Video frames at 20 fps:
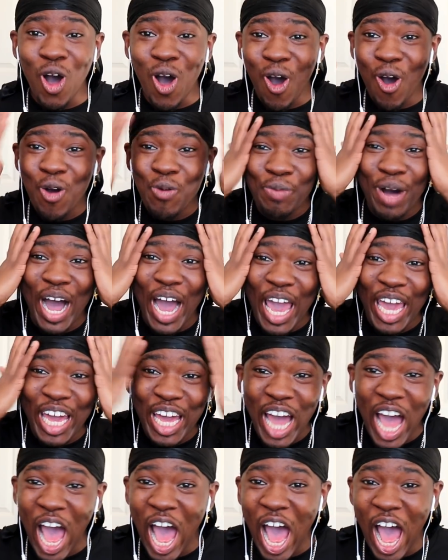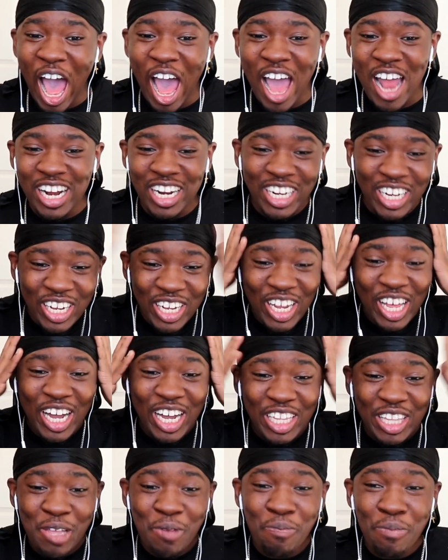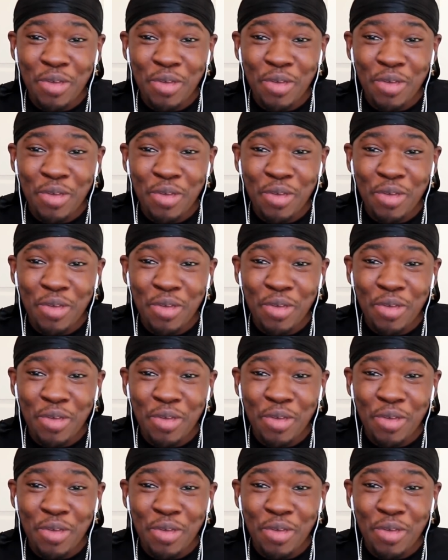Oh my god! Look at